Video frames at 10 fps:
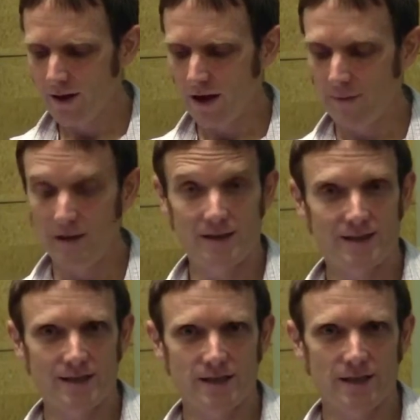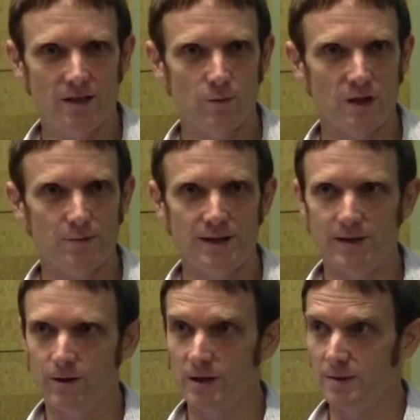And since then,
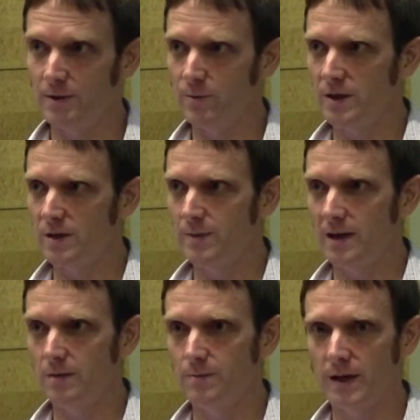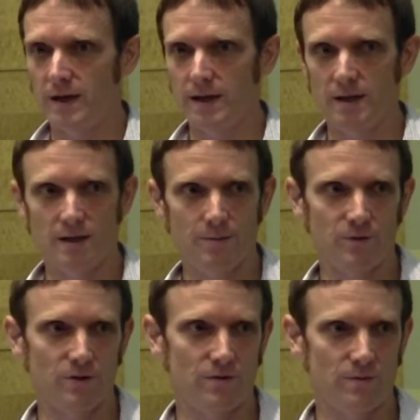Wikipedia art has been written about by a
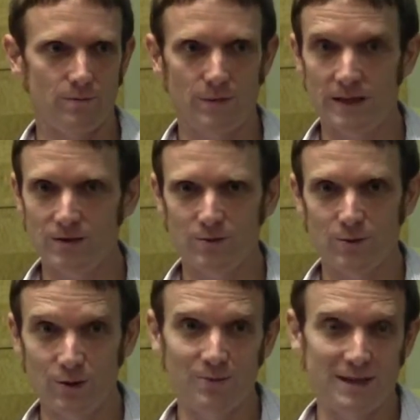number of real